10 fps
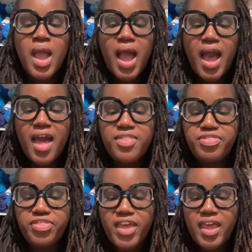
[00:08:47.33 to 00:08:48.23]
I
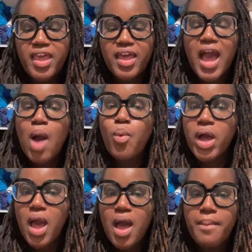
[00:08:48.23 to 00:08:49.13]
think I would
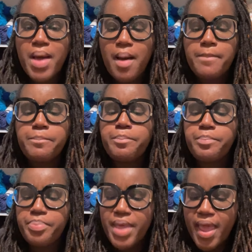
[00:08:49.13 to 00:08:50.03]
come out
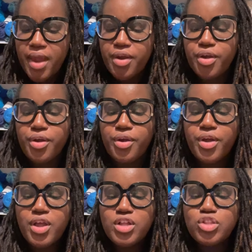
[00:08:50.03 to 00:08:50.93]
better
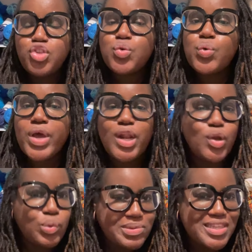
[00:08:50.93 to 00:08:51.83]

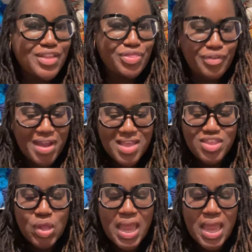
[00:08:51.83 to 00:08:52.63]
doing loops and threads.